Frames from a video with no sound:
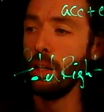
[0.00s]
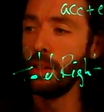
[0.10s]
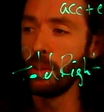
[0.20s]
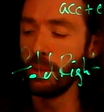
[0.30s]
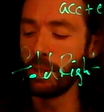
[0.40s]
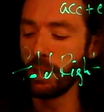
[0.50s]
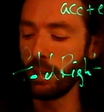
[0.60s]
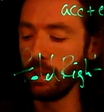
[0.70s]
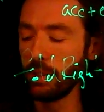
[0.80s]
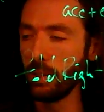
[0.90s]
into a
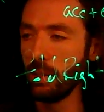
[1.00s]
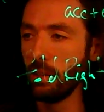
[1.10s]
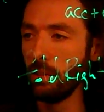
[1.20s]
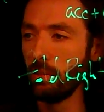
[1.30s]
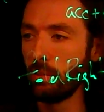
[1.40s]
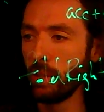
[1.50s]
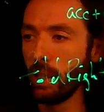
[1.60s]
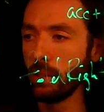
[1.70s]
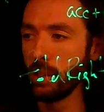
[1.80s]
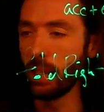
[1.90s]
series of
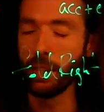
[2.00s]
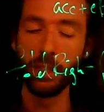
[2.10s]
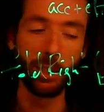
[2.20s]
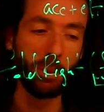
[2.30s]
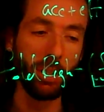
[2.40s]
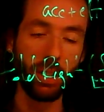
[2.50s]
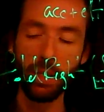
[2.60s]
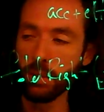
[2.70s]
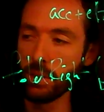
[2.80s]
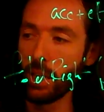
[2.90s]
easily digestible and
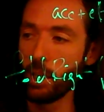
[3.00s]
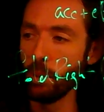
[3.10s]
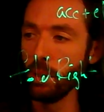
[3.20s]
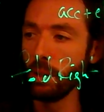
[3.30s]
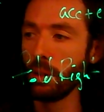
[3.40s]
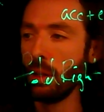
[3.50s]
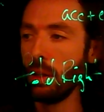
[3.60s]
understandable